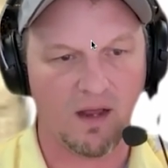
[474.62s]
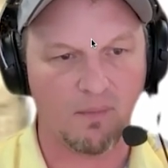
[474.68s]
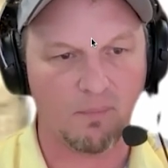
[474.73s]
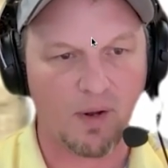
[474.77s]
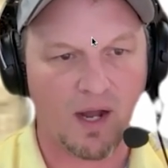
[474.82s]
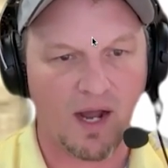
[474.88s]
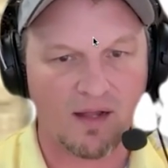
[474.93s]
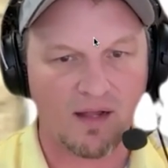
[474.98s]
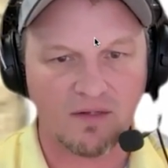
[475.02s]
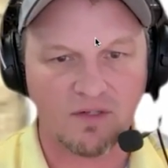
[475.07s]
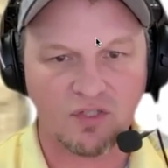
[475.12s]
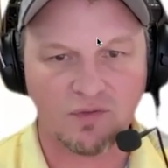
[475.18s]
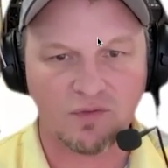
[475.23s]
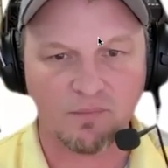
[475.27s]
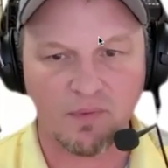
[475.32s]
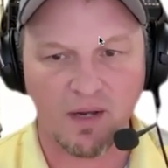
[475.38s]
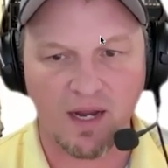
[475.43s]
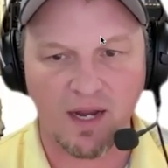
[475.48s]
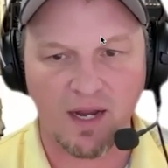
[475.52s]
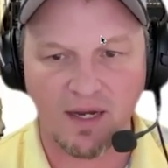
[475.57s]

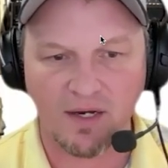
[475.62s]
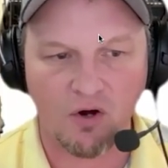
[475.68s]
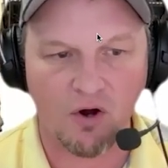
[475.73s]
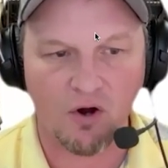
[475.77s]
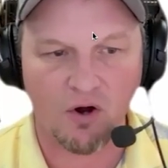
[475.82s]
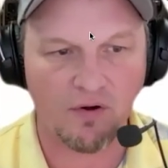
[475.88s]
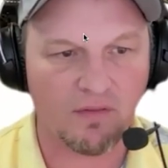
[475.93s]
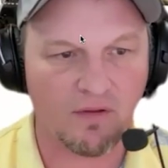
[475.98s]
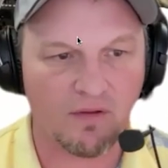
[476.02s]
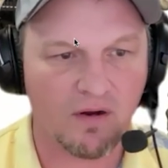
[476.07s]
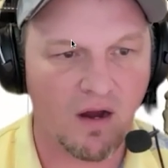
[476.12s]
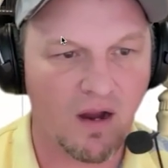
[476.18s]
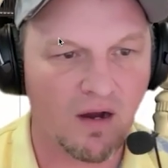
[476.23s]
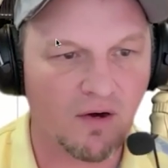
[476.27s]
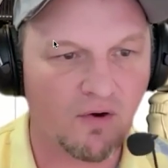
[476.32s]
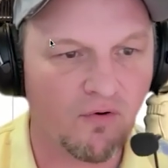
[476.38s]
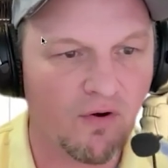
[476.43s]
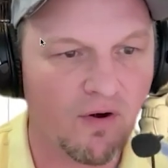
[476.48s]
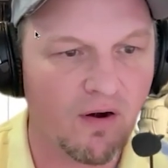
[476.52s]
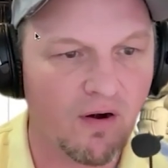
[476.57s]
polished by Carter the
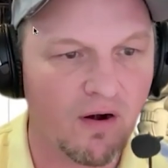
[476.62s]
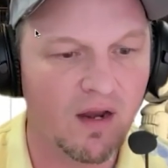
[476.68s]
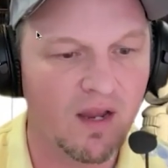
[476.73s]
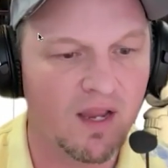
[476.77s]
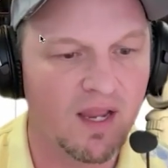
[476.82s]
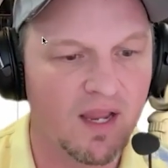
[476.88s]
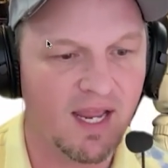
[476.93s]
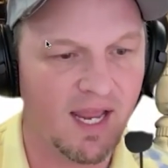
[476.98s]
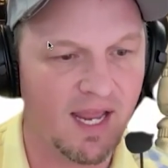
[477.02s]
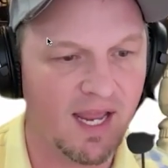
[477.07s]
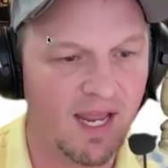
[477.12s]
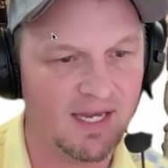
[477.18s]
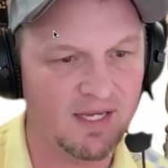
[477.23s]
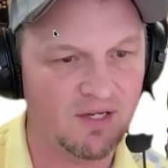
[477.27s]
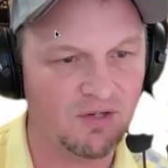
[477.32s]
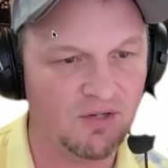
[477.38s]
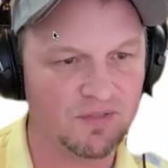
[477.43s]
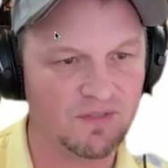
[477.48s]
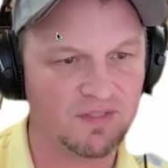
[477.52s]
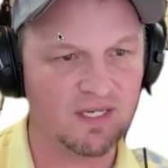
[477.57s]
Conqueror.
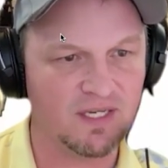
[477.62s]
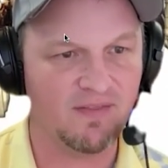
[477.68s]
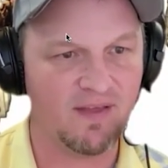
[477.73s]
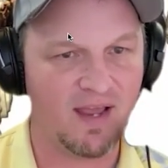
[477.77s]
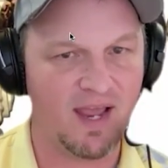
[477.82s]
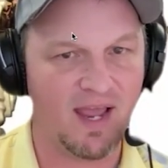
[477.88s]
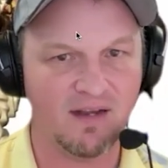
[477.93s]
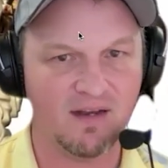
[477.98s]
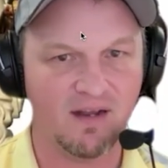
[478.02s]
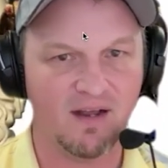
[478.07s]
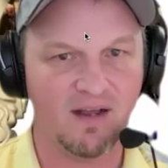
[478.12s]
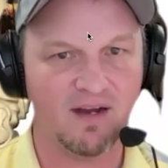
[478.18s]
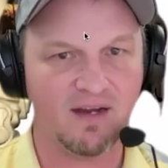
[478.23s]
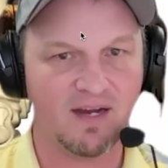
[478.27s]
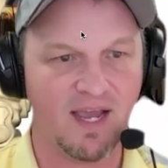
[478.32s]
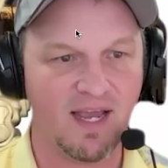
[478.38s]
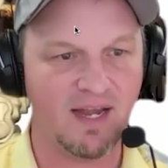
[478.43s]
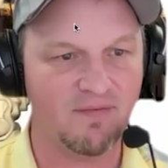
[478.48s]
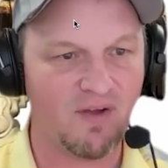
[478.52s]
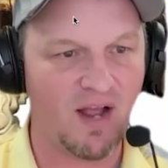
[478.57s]
And you'll see that
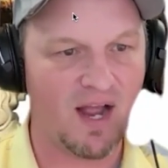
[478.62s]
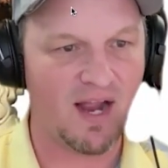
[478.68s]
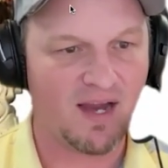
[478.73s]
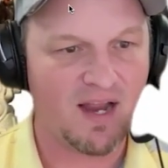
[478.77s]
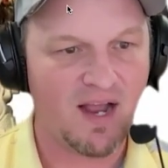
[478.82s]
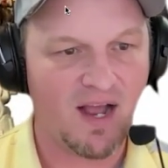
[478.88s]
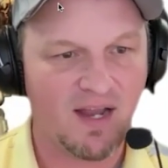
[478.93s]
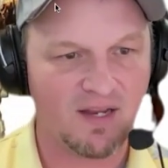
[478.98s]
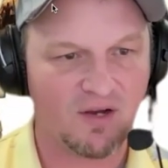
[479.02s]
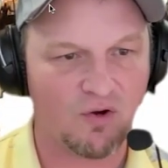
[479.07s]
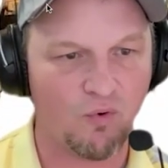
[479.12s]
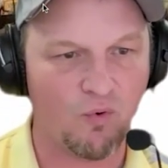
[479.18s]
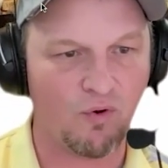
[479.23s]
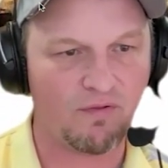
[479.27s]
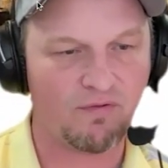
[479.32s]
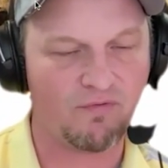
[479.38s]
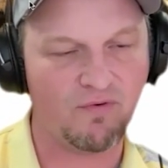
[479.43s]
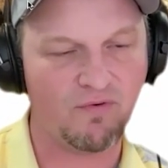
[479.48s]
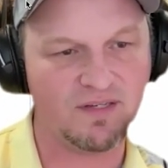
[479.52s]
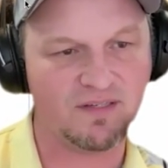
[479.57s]
kind of iconic
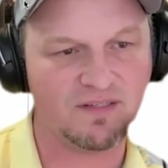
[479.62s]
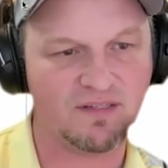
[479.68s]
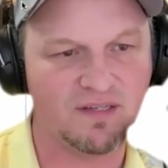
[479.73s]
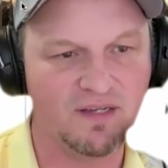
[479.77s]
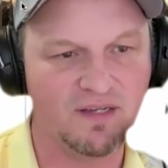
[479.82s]
Orthrus